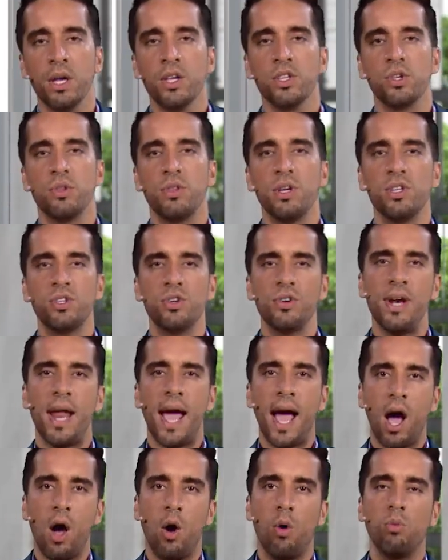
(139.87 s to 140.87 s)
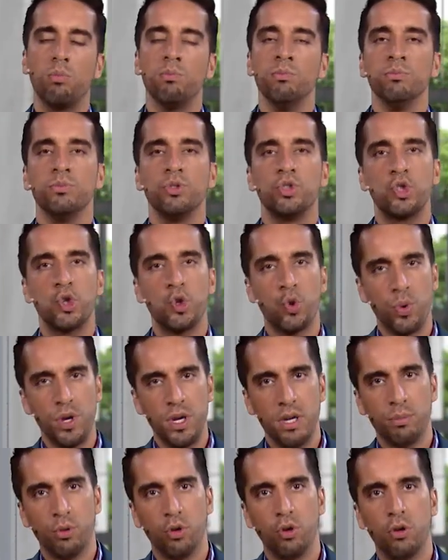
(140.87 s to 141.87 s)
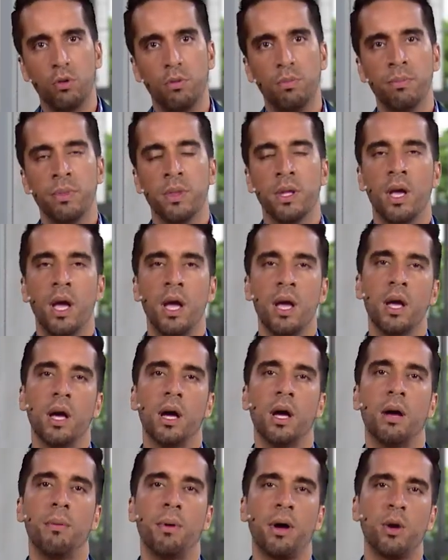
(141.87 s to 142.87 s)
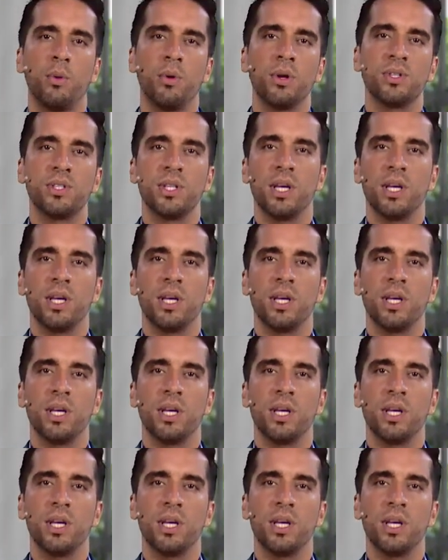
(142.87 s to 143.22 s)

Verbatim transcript: So these are now treatable um, I don't want to